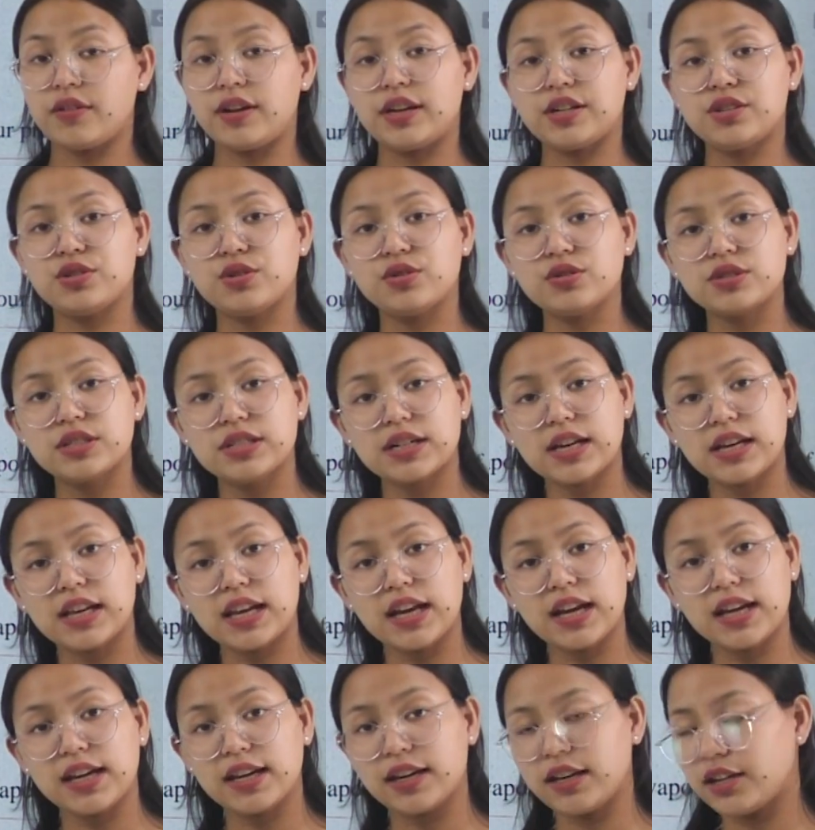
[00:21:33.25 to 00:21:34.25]
ratio se
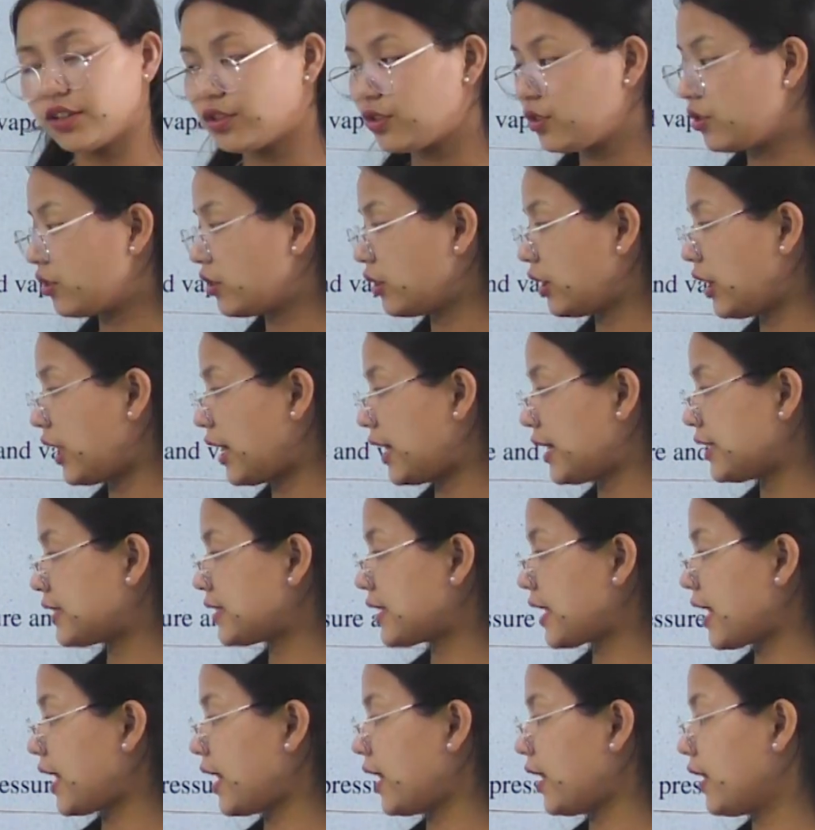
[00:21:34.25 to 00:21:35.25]
kana gi ratio na line
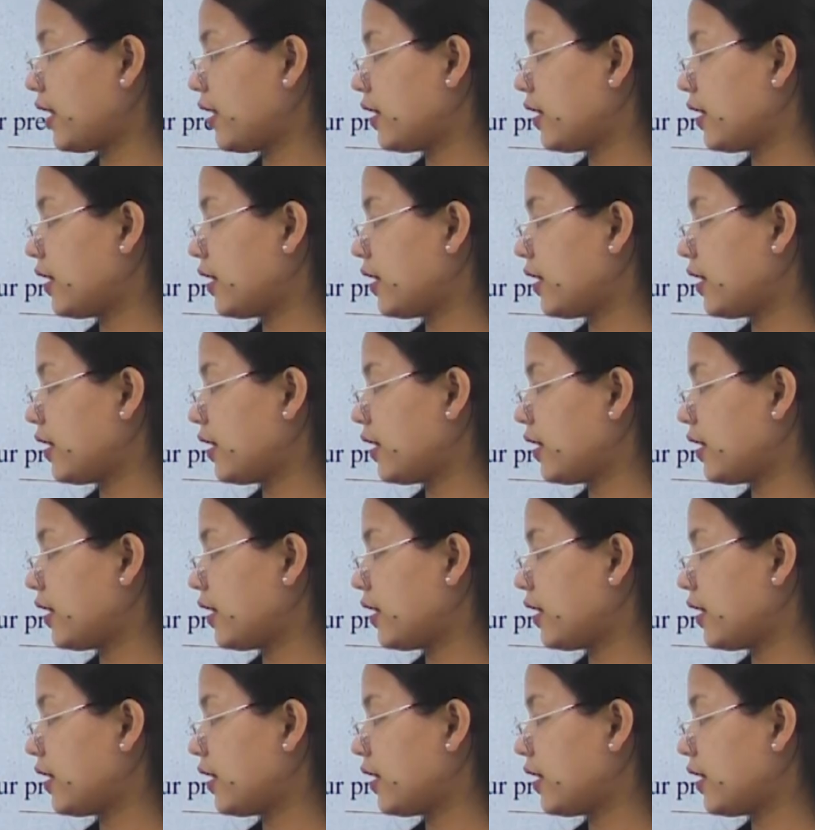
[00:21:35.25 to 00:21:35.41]
se